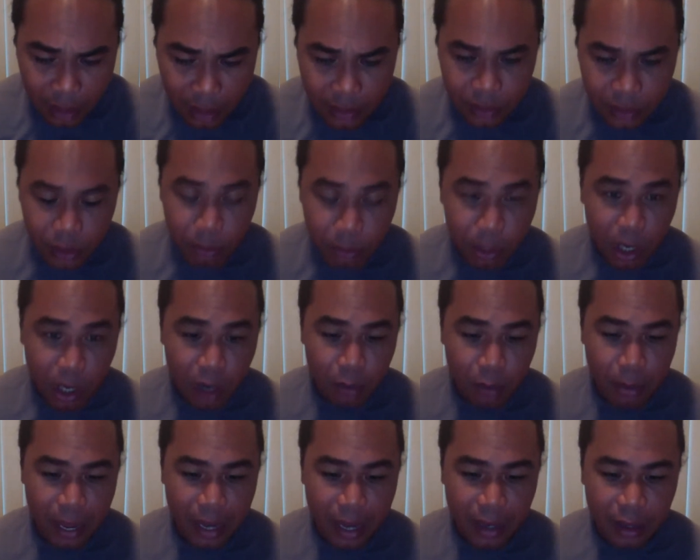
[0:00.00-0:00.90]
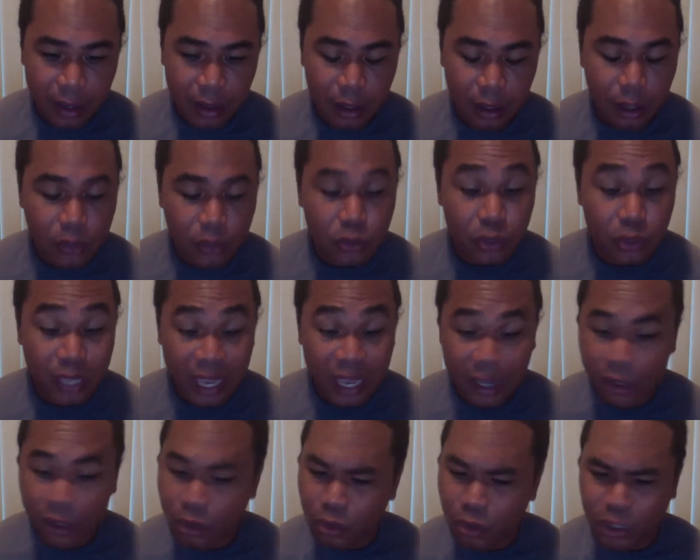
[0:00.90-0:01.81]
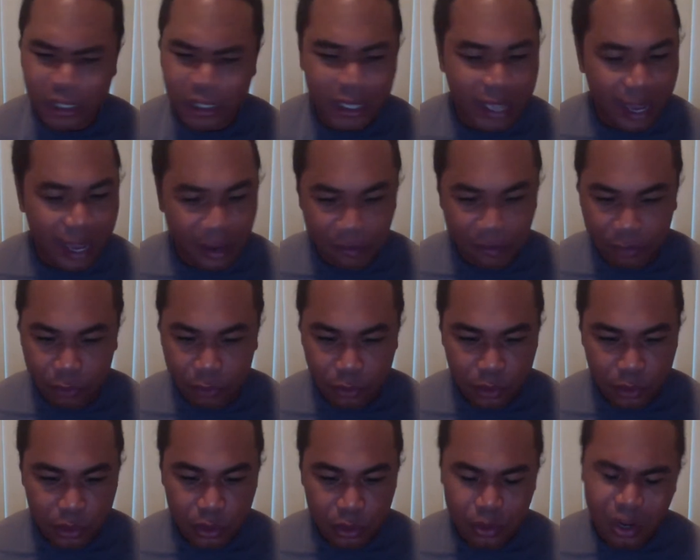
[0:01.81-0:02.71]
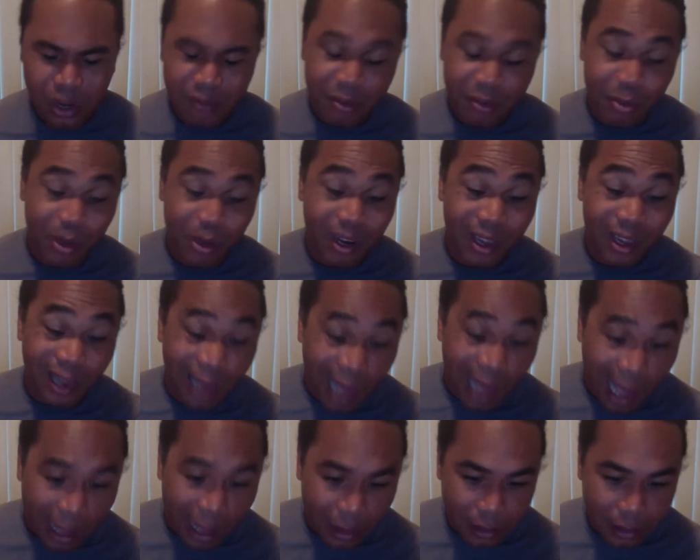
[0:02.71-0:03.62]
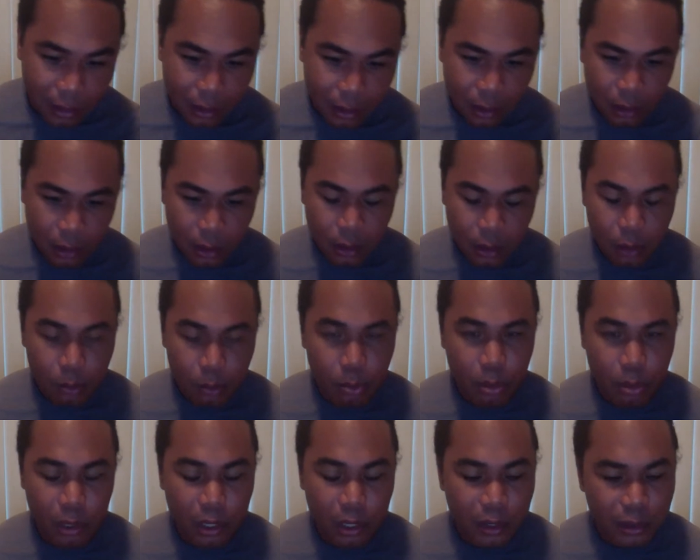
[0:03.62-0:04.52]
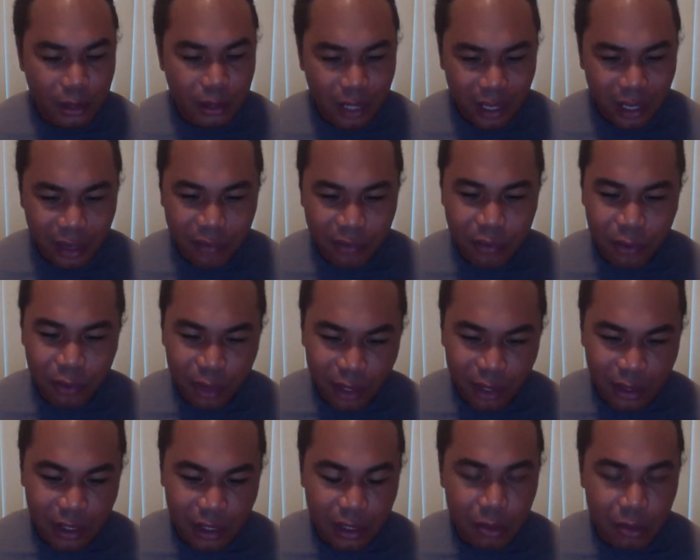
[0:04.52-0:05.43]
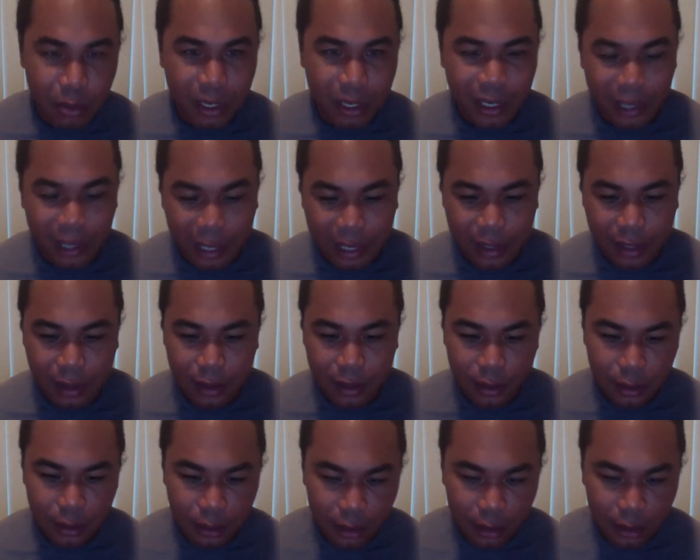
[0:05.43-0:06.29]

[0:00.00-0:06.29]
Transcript: in your bug out bag. Also, you only need canned foods. You don't have to bring a lot, but take a few things that you might like,